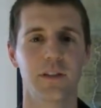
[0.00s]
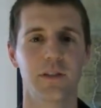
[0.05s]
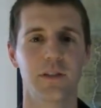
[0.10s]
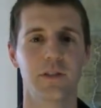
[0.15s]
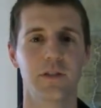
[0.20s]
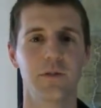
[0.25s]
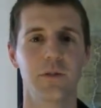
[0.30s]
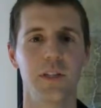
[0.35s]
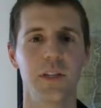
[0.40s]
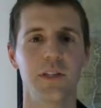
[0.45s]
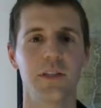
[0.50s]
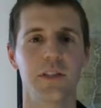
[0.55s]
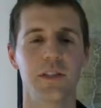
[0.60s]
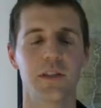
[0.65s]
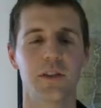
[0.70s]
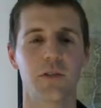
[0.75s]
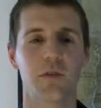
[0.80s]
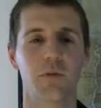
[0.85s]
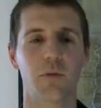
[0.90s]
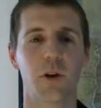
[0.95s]
You need to
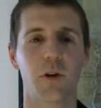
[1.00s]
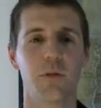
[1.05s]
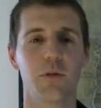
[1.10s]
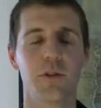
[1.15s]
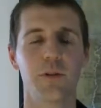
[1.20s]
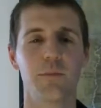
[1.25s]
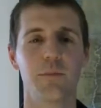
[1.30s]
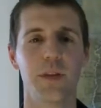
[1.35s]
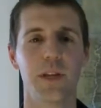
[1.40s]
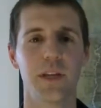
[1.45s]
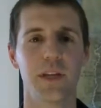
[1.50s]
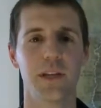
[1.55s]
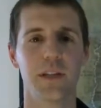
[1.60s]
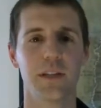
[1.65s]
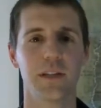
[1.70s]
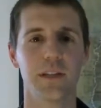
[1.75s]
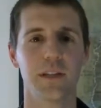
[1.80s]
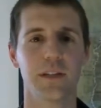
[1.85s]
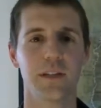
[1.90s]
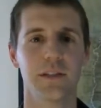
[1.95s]
throw the
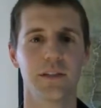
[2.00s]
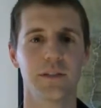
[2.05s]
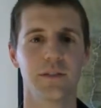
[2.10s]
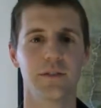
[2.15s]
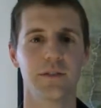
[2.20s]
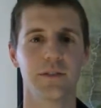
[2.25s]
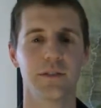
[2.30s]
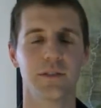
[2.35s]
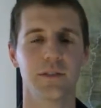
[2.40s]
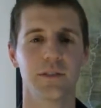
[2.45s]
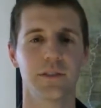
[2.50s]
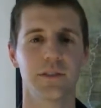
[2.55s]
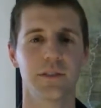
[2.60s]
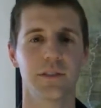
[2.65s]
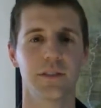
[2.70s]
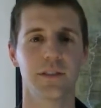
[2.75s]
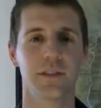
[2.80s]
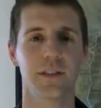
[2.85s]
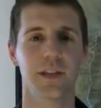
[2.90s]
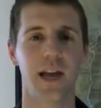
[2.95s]
bean
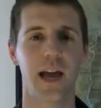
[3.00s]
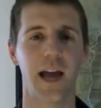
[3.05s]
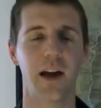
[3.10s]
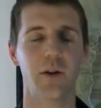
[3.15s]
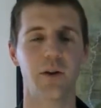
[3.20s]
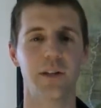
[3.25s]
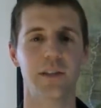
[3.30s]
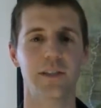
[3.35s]
out